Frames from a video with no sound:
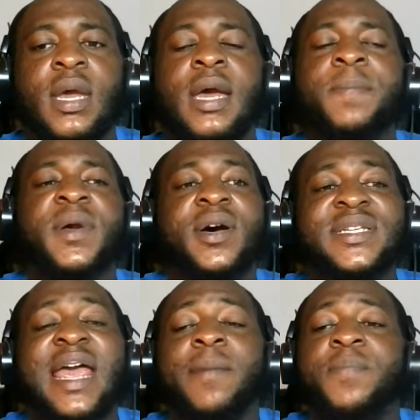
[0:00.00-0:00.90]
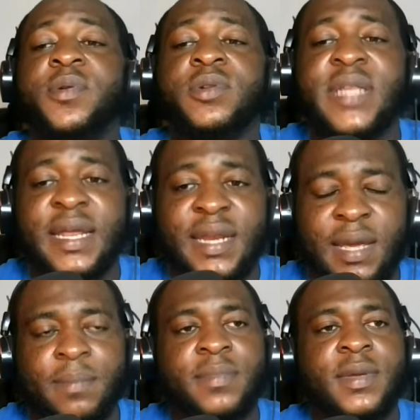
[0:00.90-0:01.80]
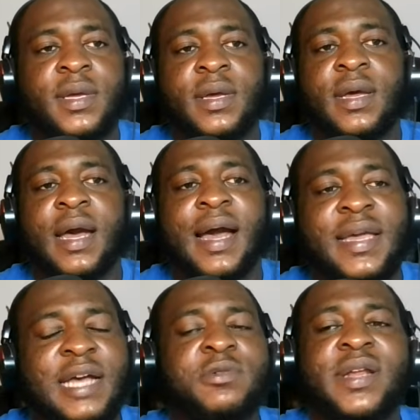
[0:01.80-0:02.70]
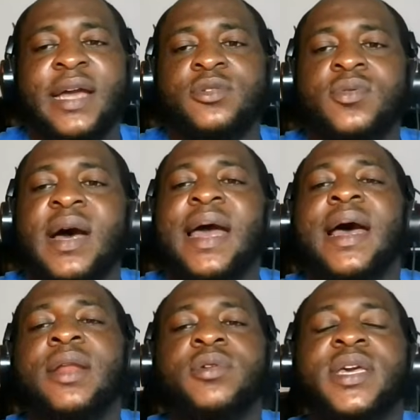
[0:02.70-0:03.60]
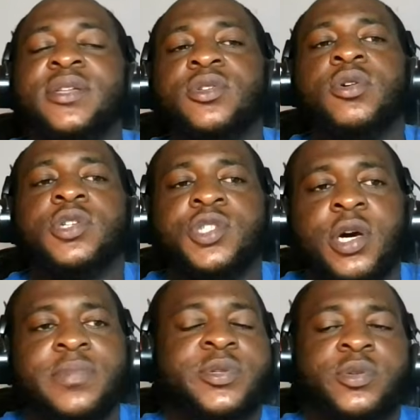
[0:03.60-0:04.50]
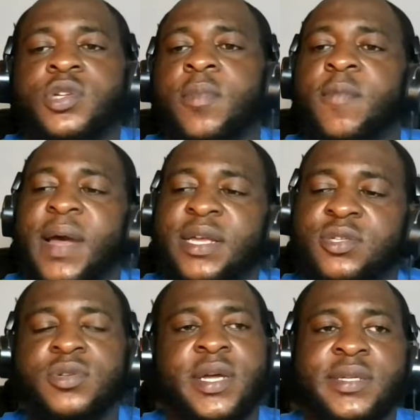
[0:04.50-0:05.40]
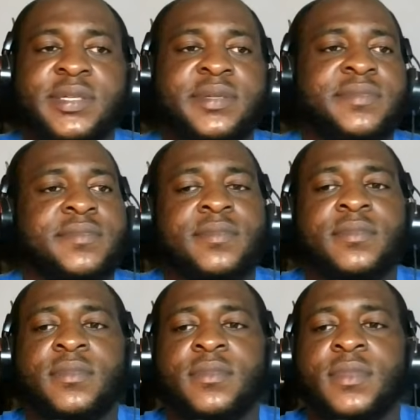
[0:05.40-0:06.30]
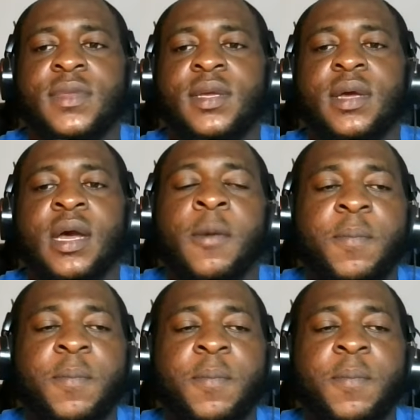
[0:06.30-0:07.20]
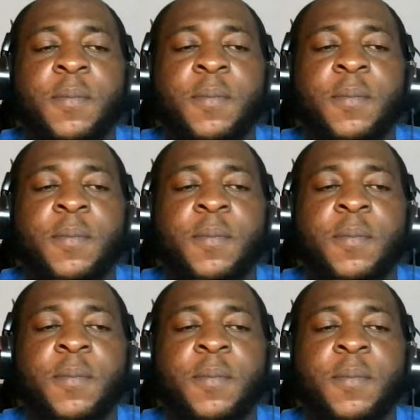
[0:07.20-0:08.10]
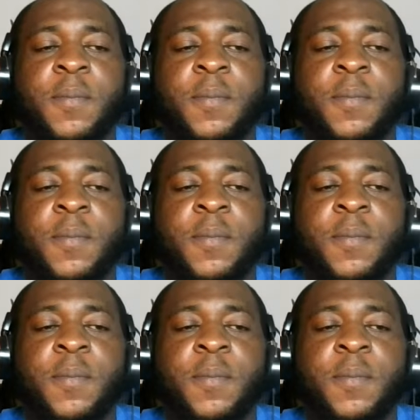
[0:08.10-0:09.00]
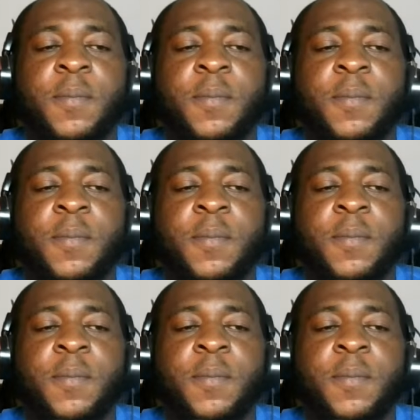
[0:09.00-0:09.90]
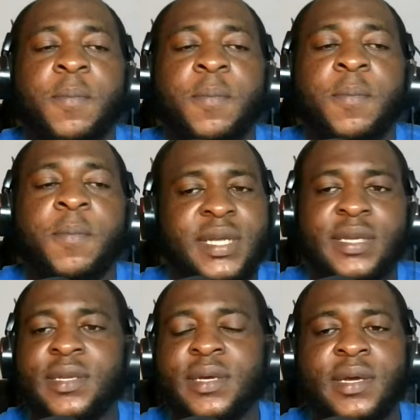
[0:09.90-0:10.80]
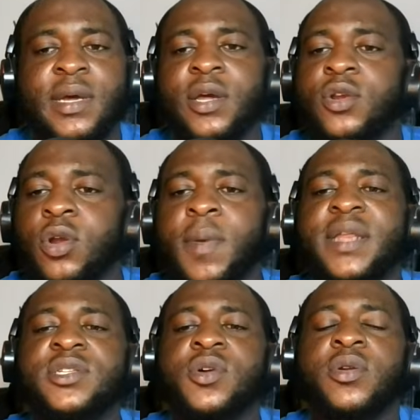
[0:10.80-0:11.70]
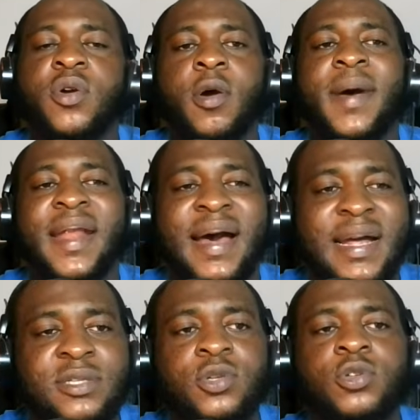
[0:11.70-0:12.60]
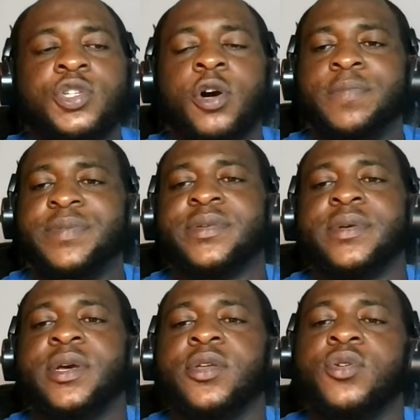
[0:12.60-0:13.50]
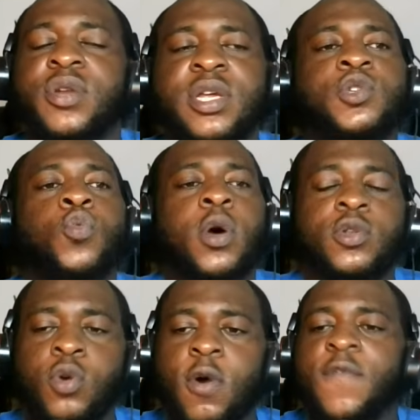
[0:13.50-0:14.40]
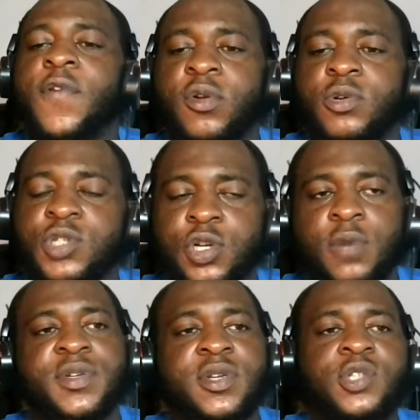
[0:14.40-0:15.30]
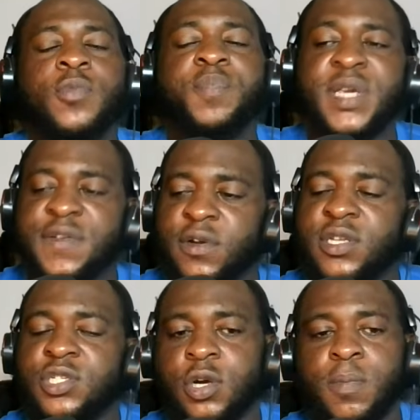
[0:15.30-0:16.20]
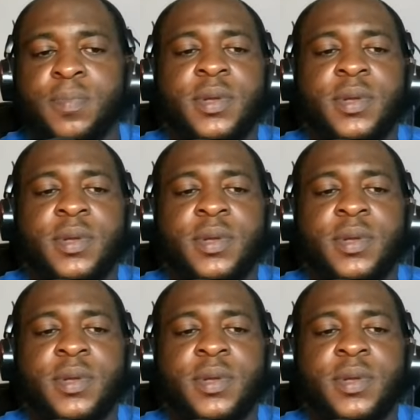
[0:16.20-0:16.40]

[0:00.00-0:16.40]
Because I have built a name. And guess what I do? I allocate those jobs to some of my students. But as a beginner, nobody knows you. You have zero portfolio, nothing. Nobody is going to come and hand you jobs. You need to go for those jobs. You need to pitch for the job.